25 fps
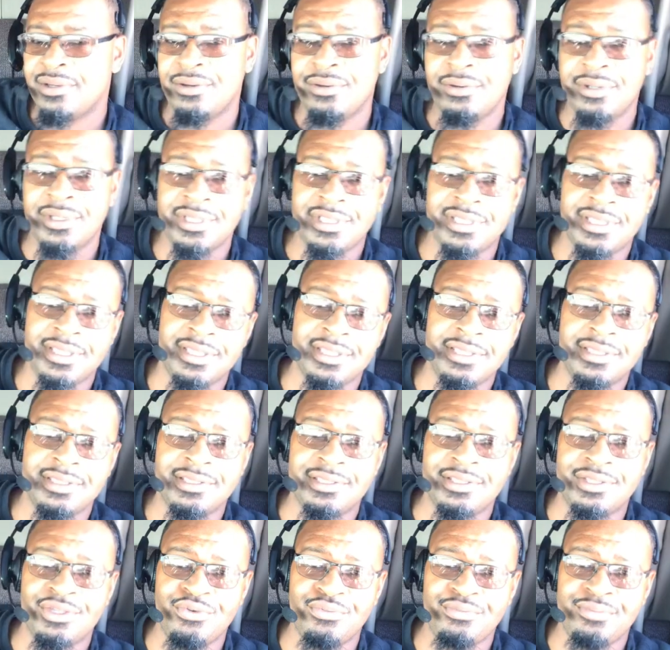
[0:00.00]
which
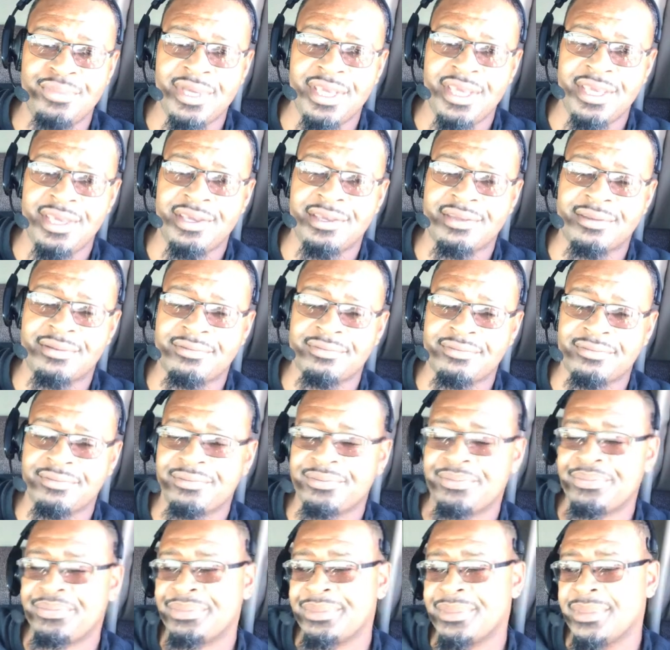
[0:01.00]
is to me,
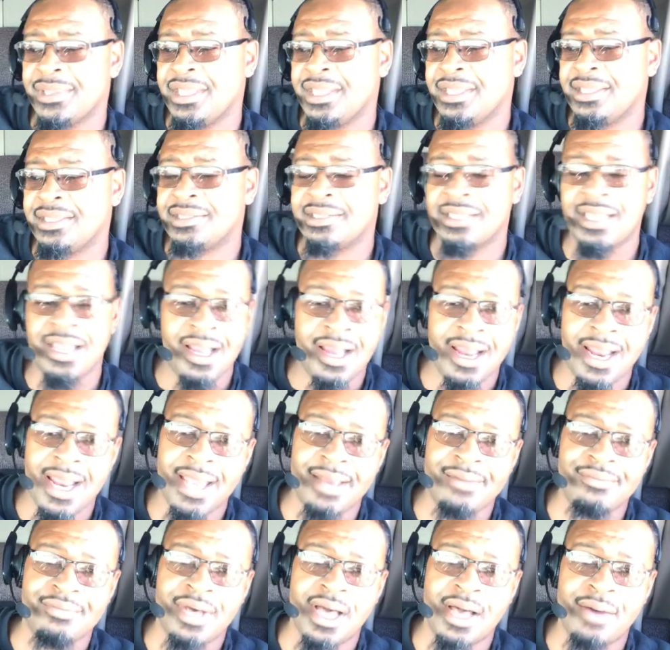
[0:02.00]
it's all
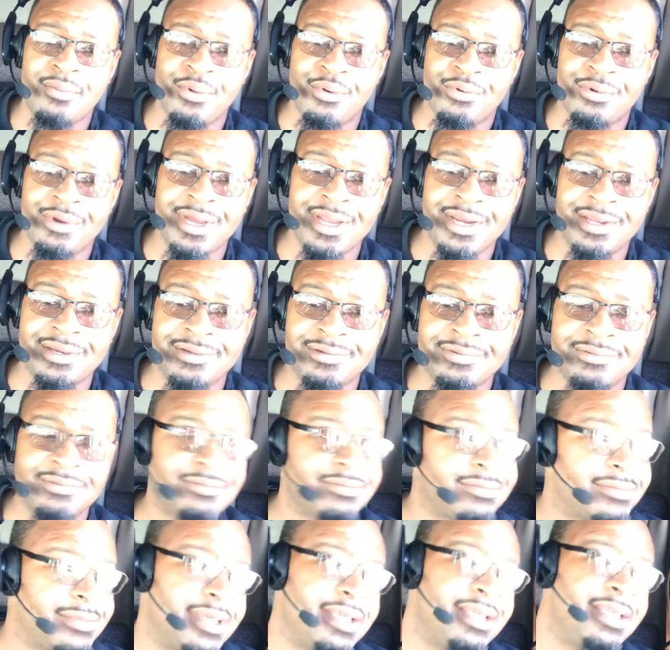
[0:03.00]
right, but I'm a runner.
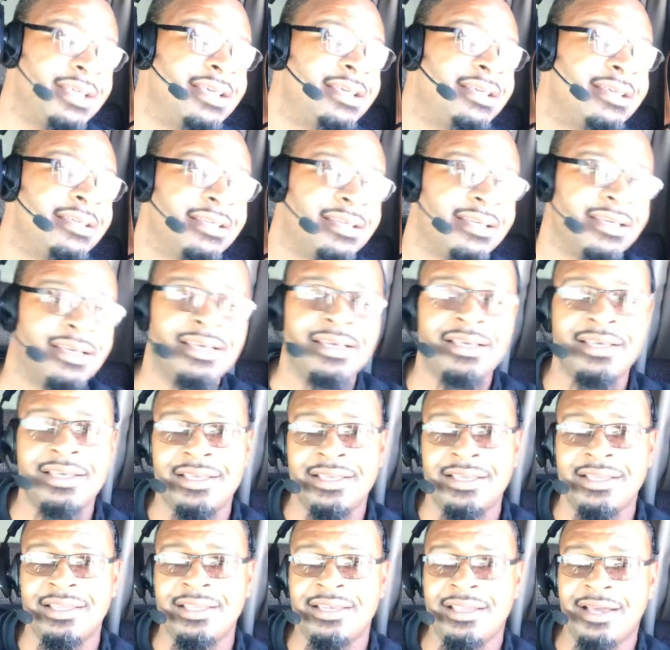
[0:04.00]

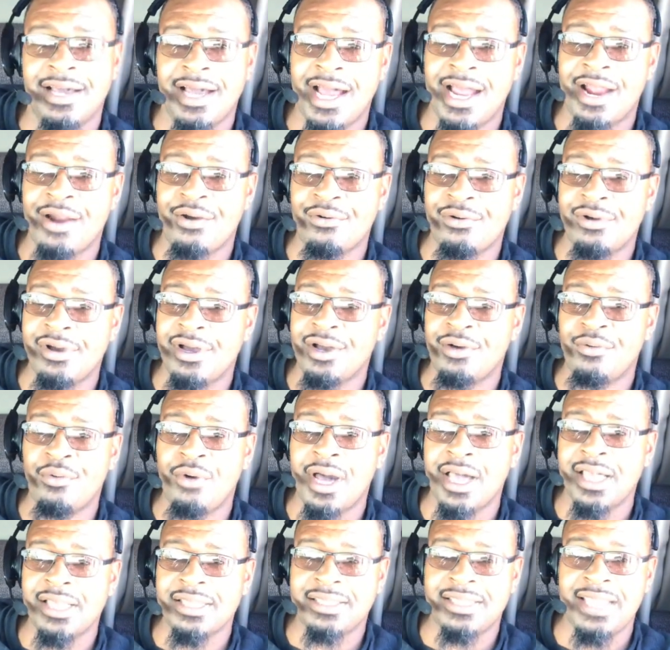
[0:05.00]
I run
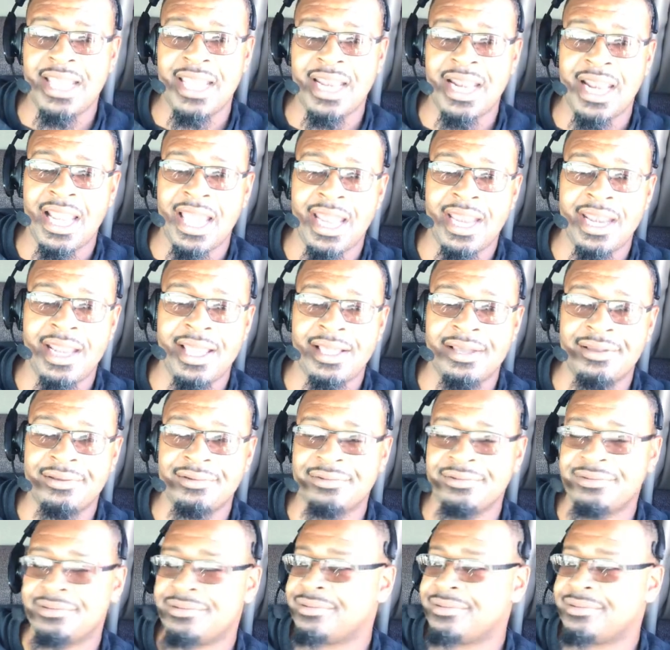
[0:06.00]
while it's daylight out.